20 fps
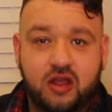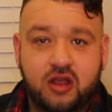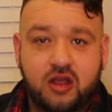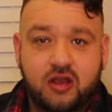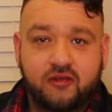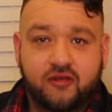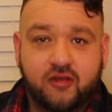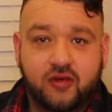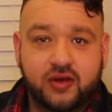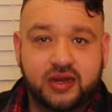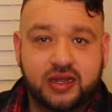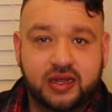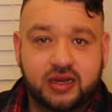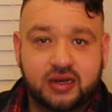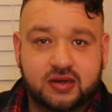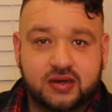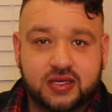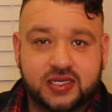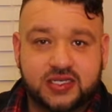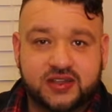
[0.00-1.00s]
for an
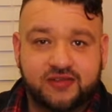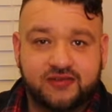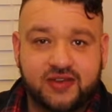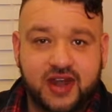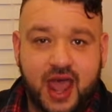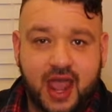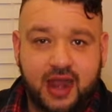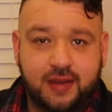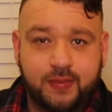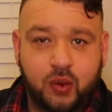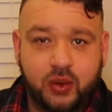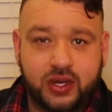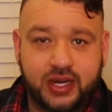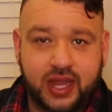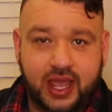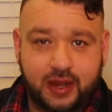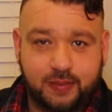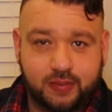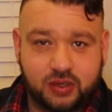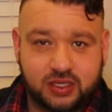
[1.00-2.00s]
increase of
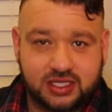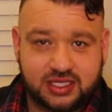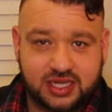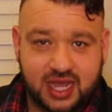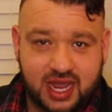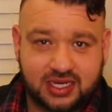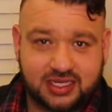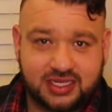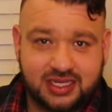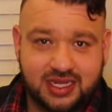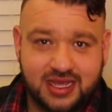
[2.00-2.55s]
9.8%.